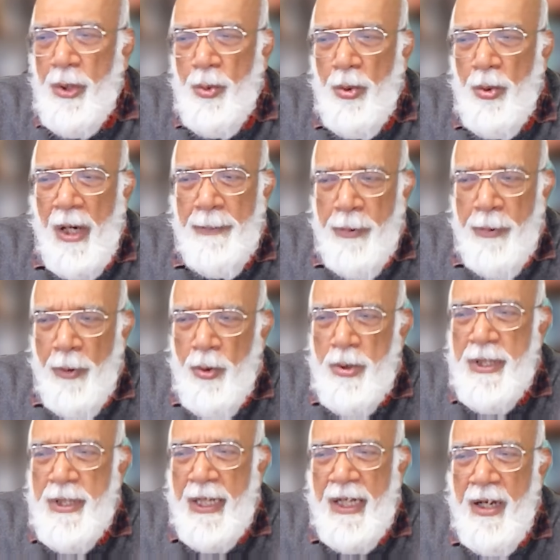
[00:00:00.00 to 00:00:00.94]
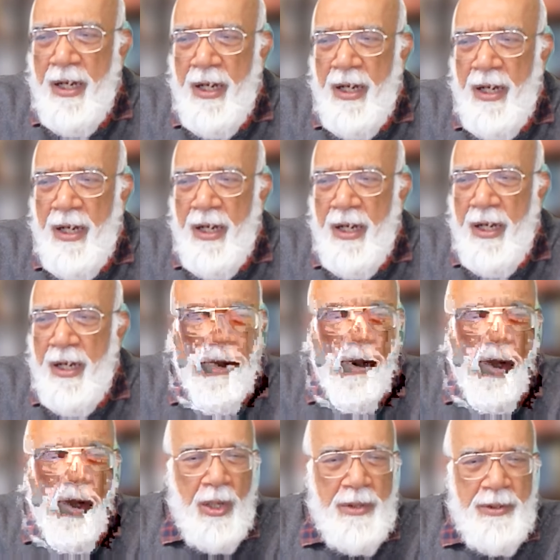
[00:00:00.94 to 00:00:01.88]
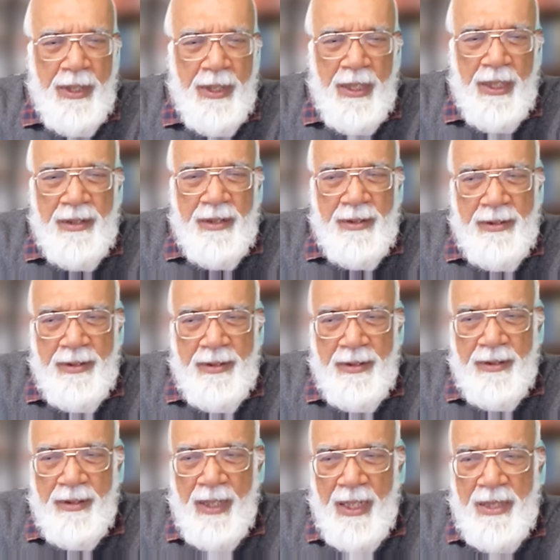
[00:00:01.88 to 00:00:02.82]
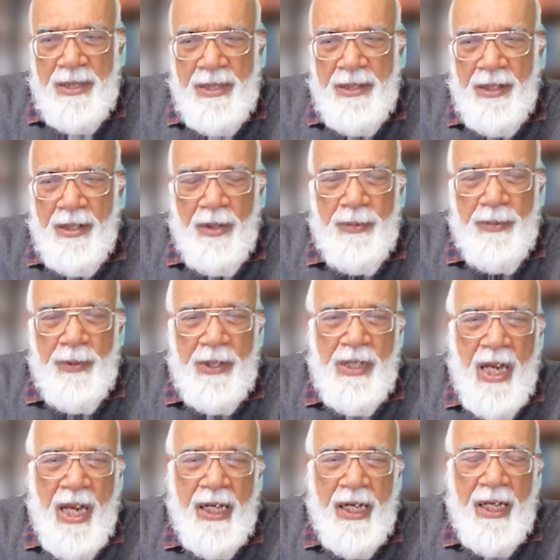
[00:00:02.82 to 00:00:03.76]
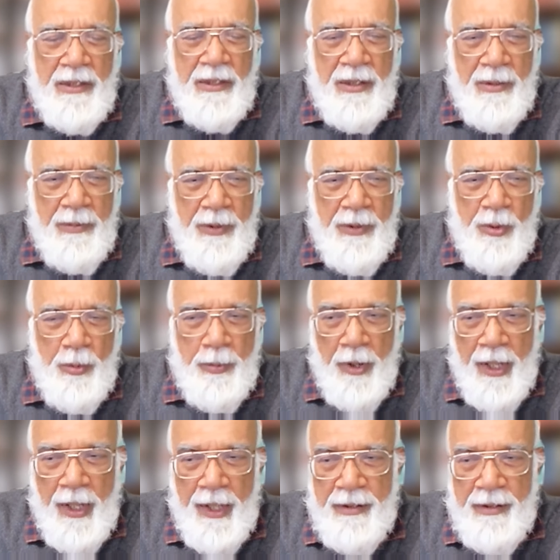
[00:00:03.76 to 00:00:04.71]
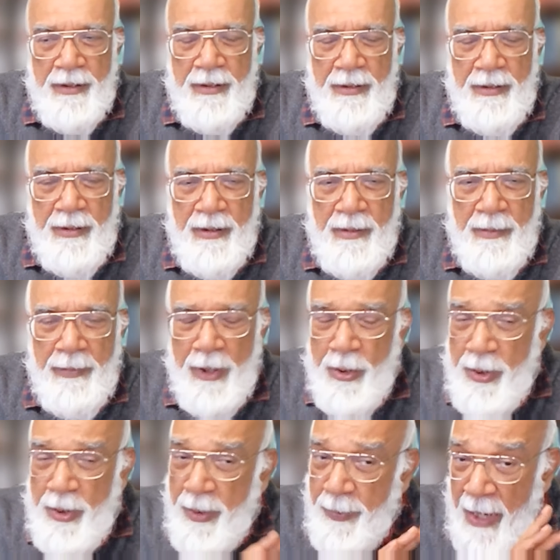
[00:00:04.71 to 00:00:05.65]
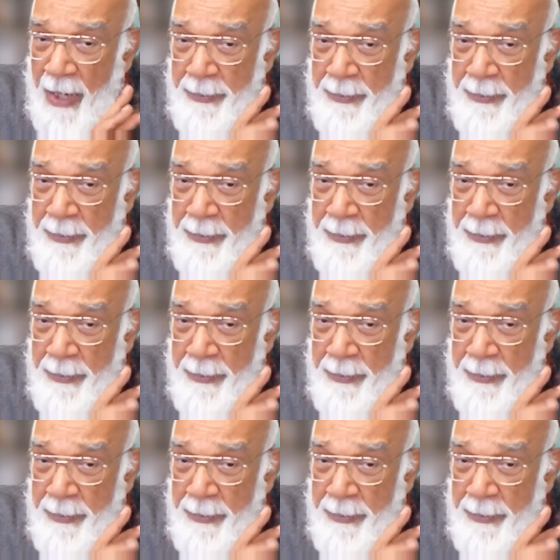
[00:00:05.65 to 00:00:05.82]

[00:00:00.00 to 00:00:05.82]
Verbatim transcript: to opposing ideologies instead of attacking the viewpoint. Because if